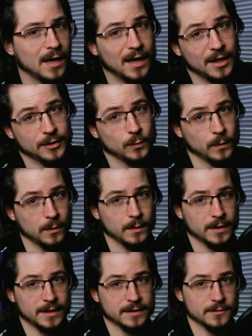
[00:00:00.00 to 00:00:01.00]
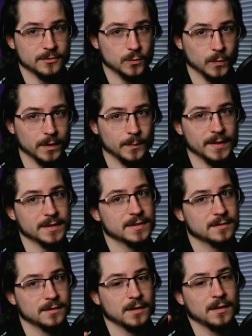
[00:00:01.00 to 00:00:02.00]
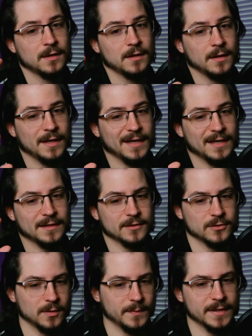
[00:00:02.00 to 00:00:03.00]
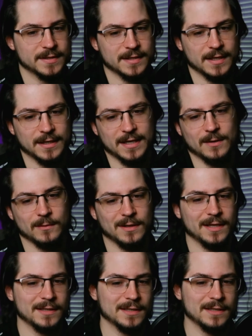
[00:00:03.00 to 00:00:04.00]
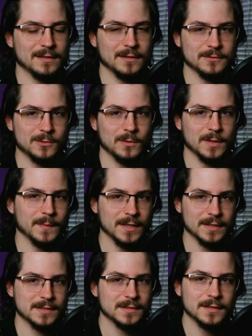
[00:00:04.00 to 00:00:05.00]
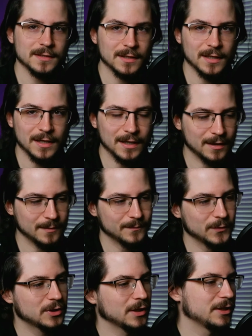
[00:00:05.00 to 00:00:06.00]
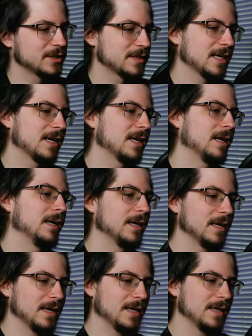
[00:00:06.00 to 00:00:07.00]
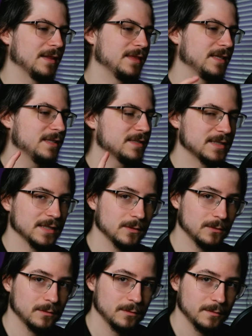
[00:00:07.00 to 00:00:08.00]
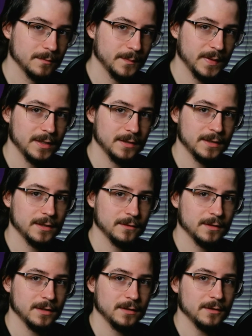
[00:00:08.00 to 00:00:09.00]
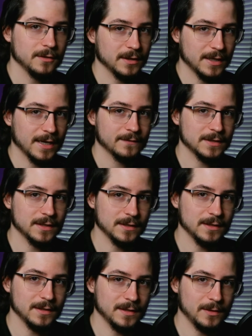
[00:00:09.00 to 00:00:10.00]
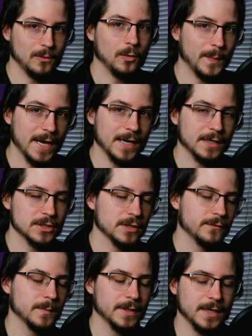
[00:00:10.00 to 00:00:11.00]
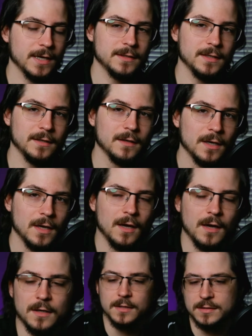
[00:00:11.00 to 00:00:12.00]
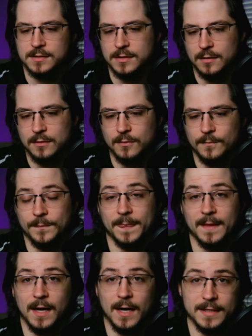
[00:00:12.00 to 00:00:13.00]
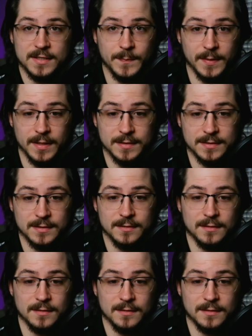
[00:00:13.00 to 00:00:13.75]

You will want to get those drill bits. And the drill bits that I got were like, I don't know, $20. You could have just got the single bit that you need. You didn't have to get a whole package of them like I did. So I spent